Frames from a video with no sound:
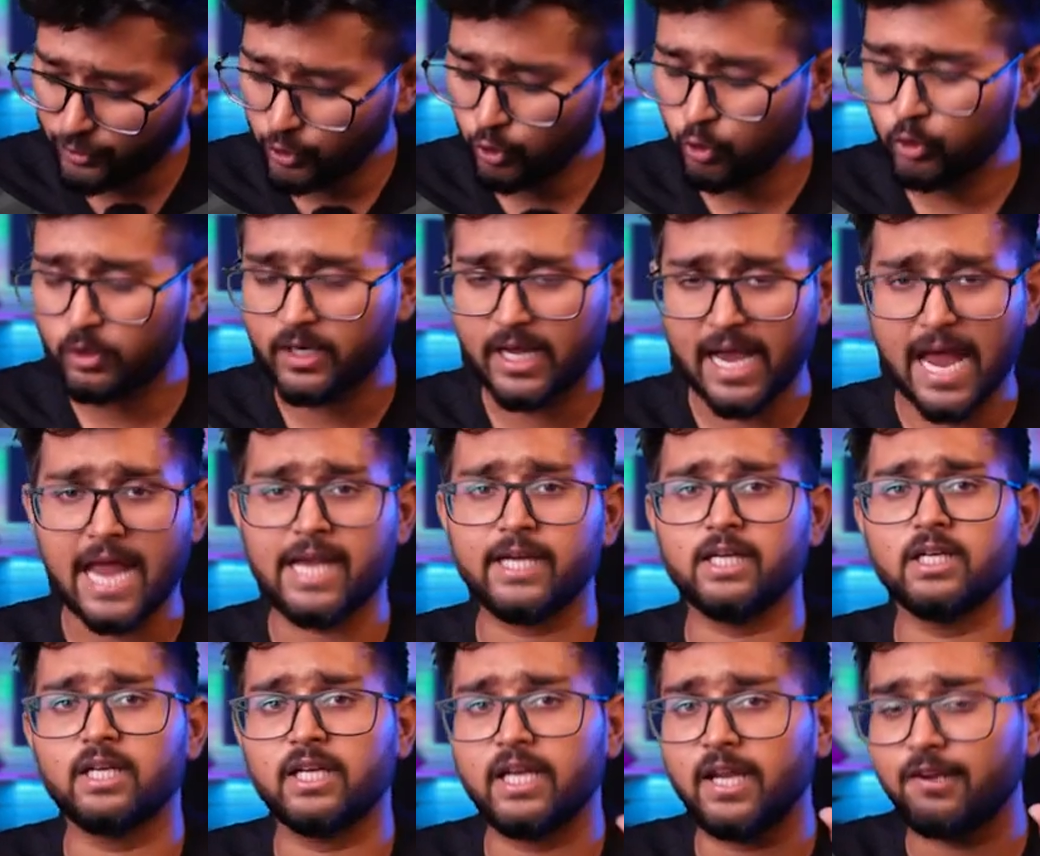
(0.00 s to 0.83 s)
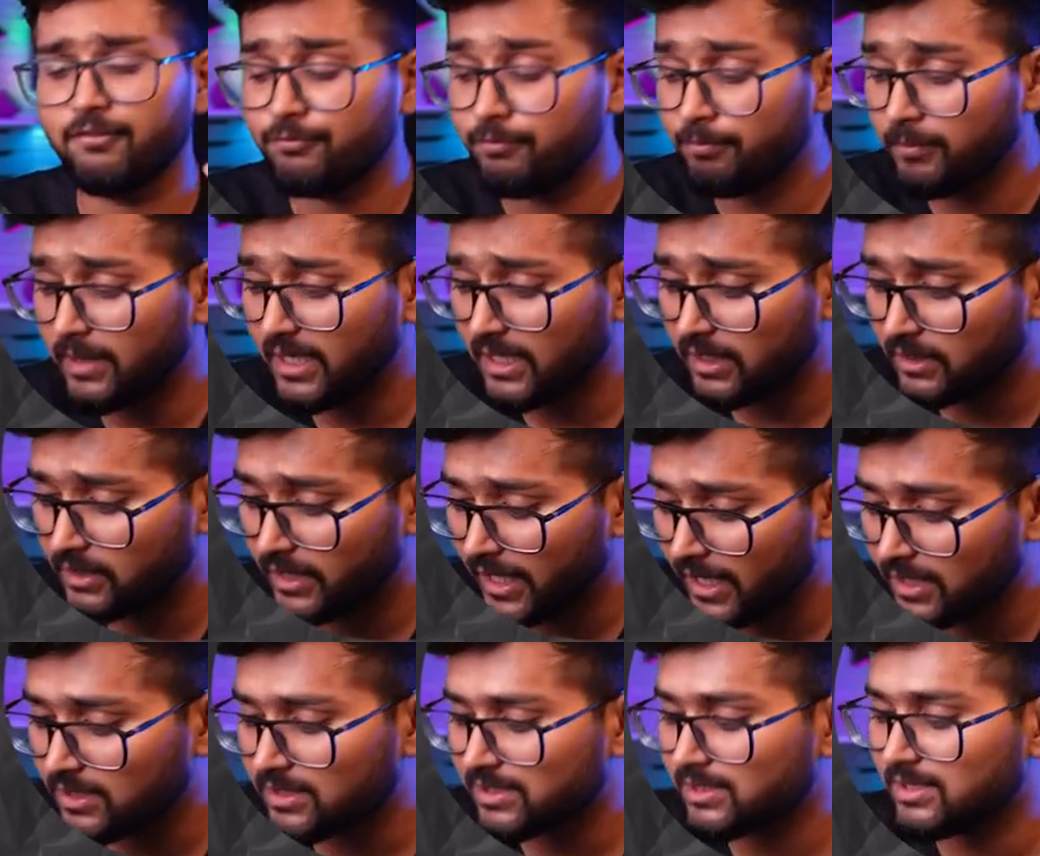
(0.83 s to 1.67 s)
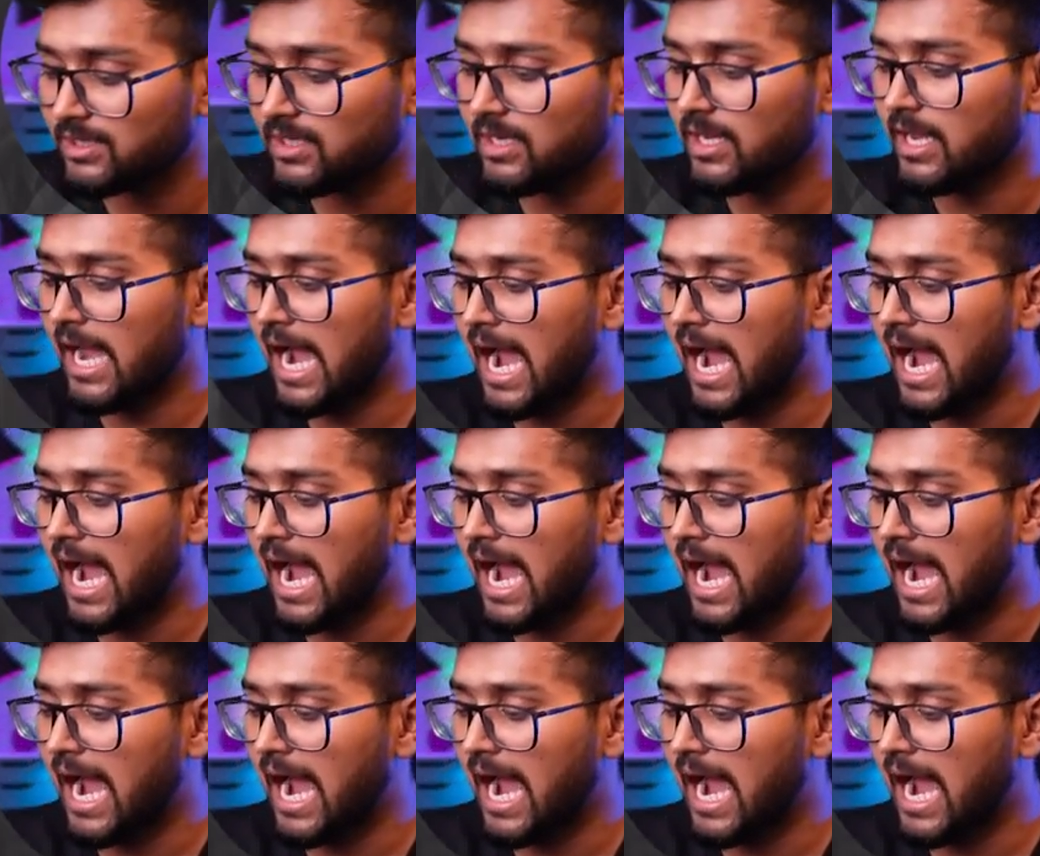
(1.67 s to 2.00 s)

you can give me this,